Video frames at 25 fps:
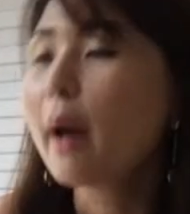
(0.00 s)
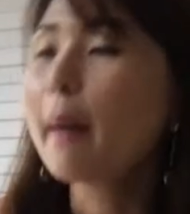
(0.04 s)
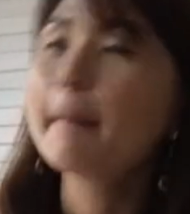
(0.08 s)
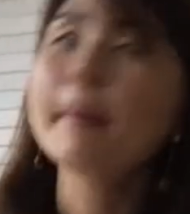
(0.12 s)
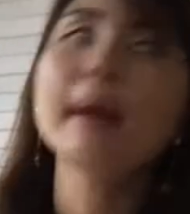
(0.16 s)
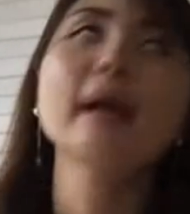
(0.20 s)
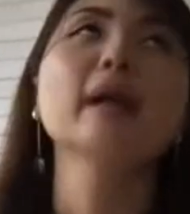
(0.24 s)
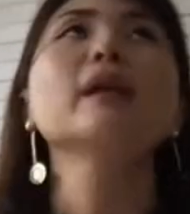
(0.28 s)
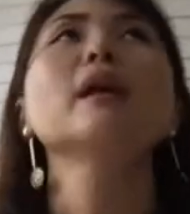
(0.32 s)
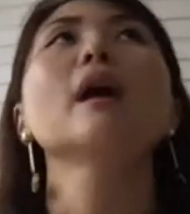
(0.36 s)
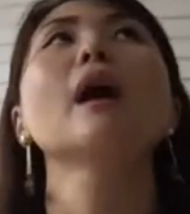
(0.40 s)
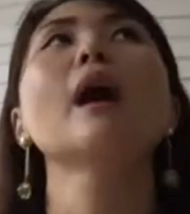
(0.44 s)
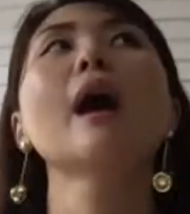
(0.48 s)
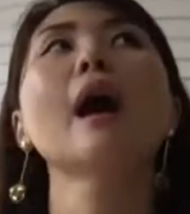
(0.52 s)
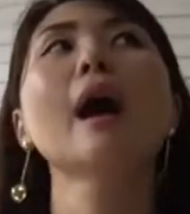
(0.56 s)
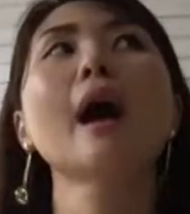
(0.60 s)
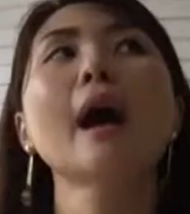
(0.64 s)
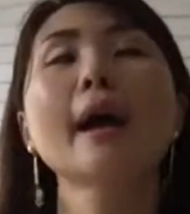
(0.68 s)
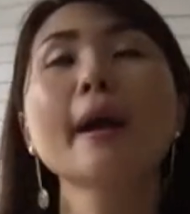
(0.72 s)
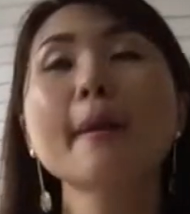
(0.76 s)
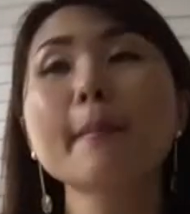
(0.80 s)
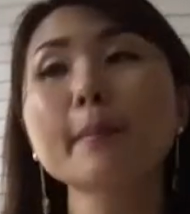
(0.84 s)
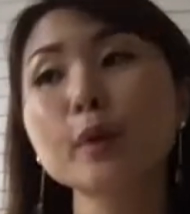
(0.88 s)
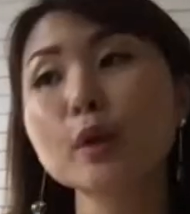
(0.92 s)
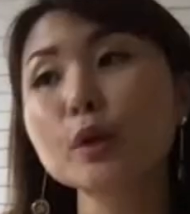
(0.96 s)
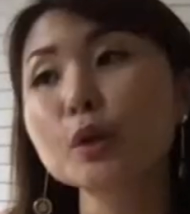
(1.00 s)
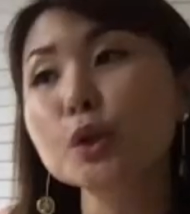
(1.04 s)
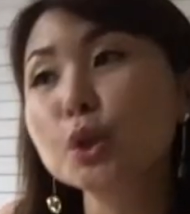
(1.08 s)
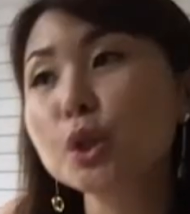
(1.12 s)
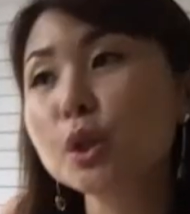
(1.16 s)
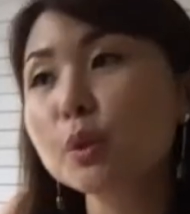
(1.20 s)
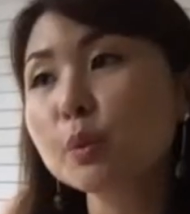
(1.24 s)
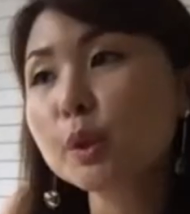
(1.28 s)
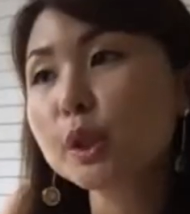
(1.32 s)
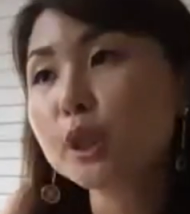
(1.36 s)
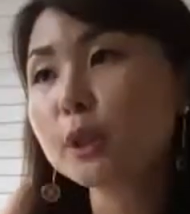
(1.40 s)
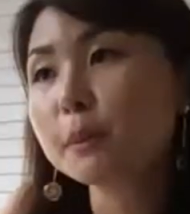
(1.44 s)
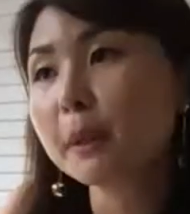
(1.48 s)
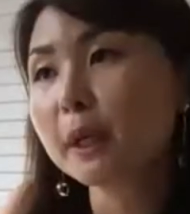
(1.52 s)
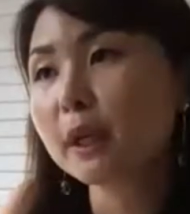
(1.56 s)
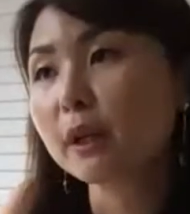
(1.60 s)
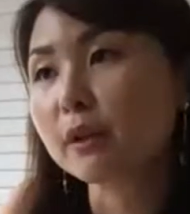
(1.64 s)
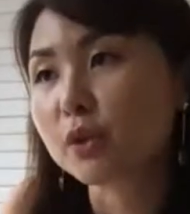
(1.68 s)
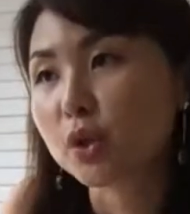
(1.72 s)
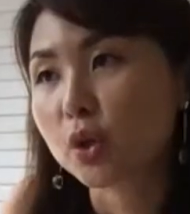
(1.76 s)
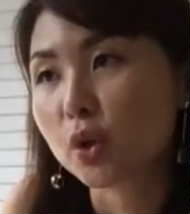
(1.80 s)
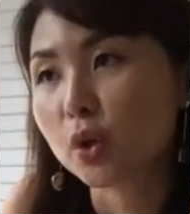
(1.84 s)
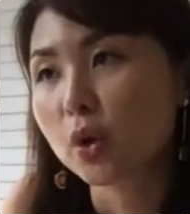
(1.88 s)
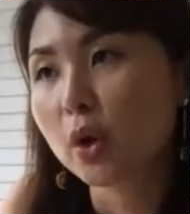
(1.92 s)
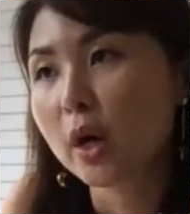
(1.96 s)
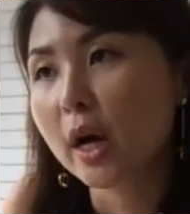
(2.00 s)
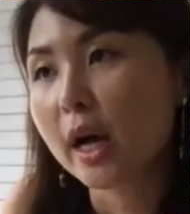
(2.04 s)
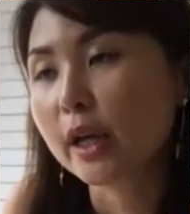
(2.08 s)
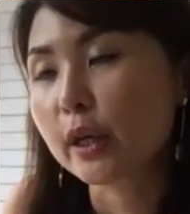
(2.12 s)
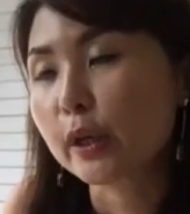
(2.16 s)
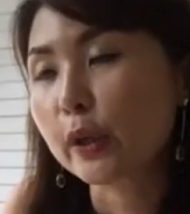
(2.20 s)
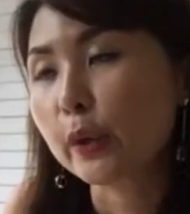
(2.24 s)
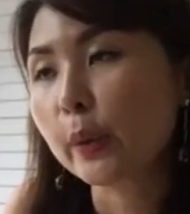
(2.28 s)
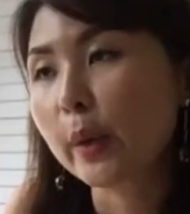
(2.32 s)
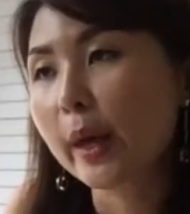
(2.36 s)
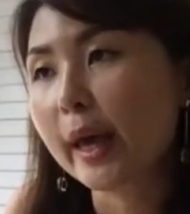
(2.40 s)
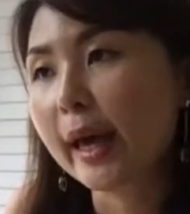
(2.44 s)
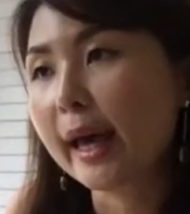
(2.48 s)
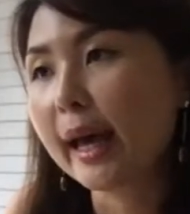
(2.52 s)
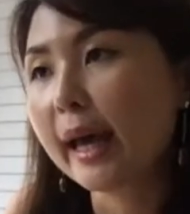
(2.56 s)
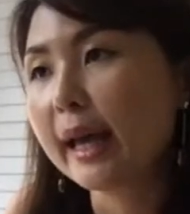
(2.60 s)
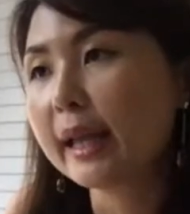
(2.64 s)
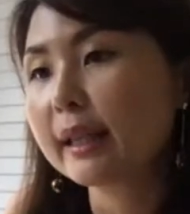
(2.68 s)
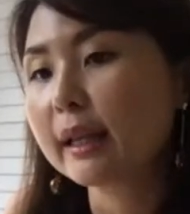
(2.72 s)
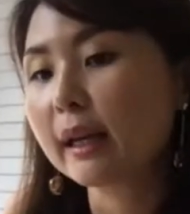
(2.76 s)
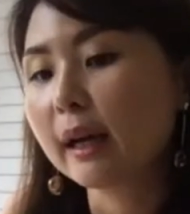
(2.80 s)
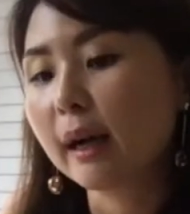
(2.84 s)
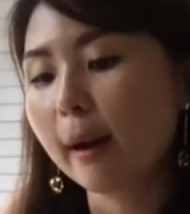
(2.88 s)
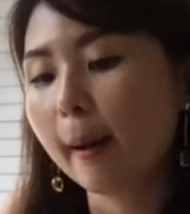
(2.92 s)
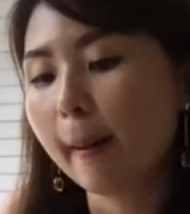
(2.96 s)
But I am not sure which part of Johor are you at,